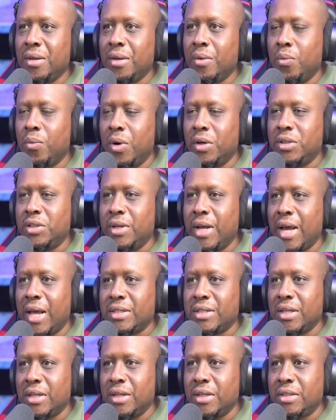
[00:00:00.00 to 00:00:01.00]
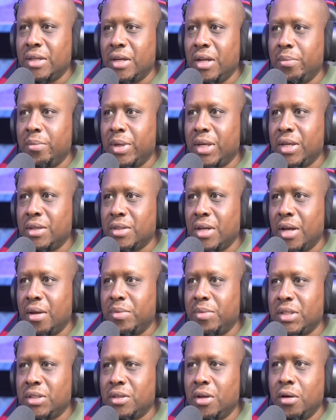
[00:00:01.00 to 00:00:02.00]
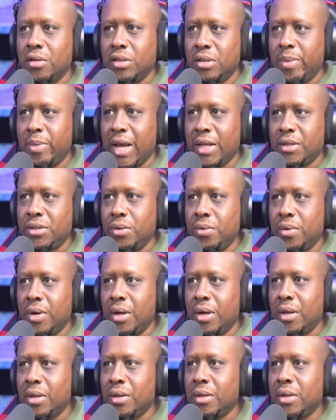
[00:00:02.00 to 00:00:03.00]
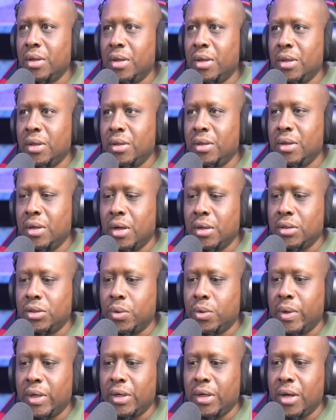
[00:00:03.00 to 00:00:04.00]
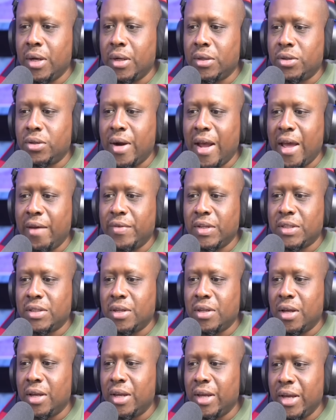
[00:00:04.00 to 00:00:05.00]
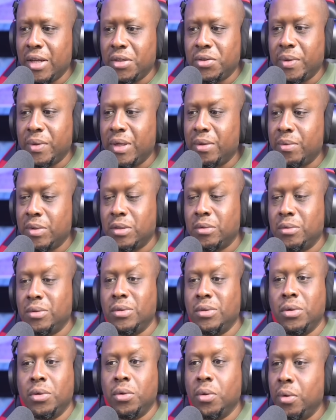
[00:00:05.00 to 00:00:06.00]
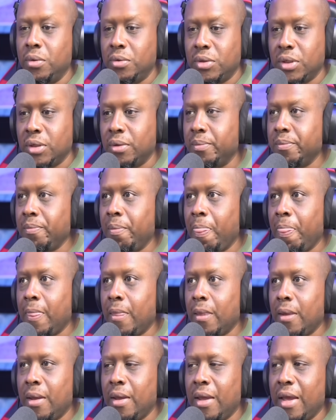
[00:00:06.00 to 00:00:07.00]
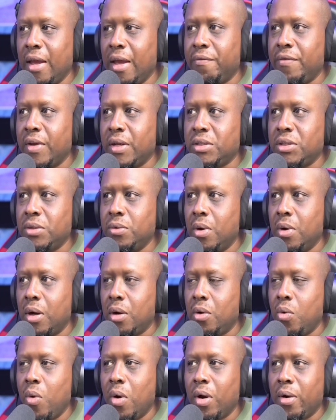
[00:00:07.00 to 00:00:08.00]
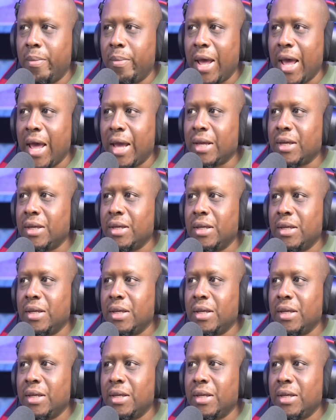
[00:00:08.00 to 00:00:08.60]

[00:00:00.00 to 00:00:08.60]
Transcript: I want you guys to listen in because um, this goes back to uh, the uh, Jordan uh, Travis uh, injury. It was gruesome. FSU uh, quarterback,